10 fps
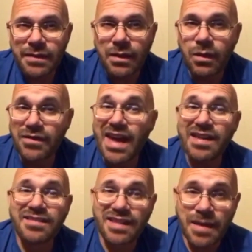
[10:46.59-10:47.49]
And we've got to
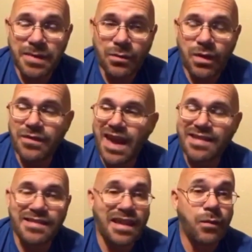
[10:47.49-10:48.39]
stop it. We've got
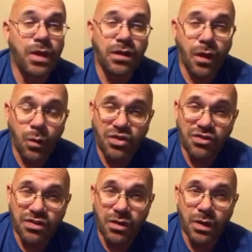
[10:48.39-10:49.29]
to say, we know what
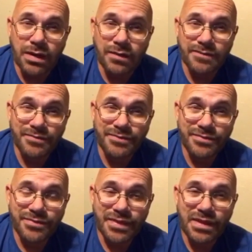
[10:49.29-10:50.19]
you're doing,
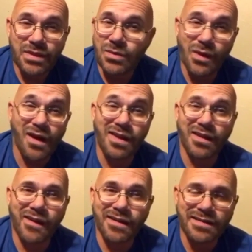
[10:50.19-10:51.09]
you
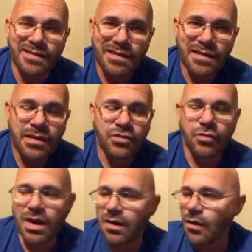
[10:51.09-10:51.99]
oligarchs that's
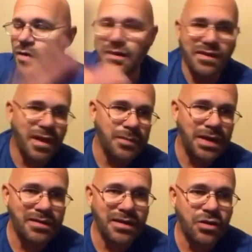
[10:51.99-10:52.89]
running all these
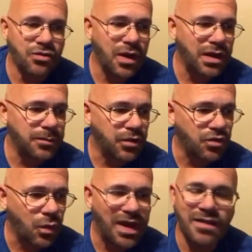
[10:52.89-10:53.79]
companies, and you're trying to
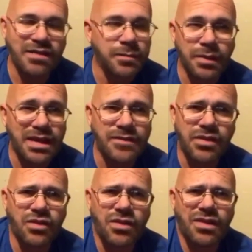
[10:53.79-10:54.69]
persuade us to believe in
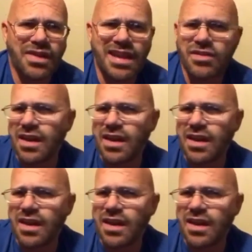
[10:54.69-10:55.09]
certain things.